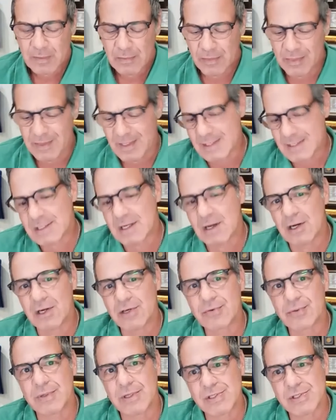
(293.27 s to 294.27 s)
These
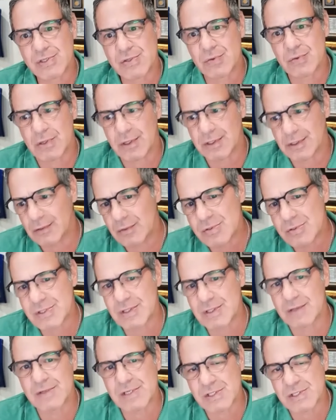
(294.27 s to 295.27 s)
countries who are
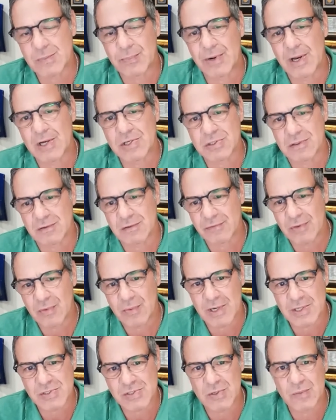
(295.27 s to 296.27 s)
using the suppression of the
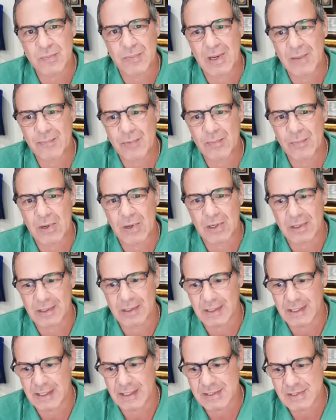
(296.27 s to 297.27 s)
Western paper
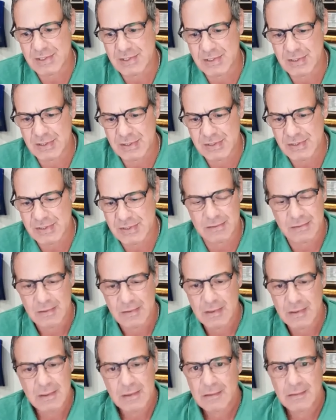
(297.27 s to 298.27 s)
market against us
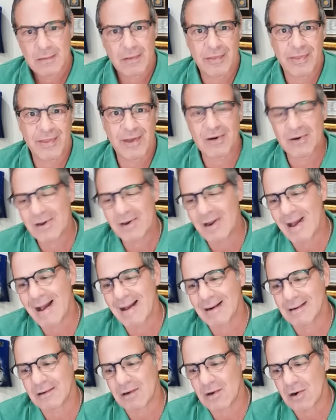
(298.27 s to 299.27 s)
they're
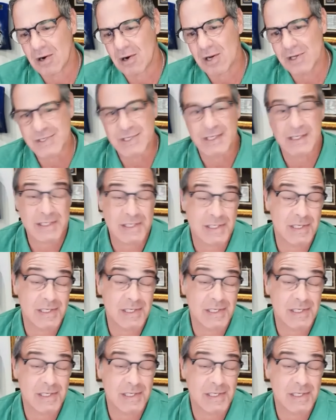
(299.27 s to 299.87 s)
not causing a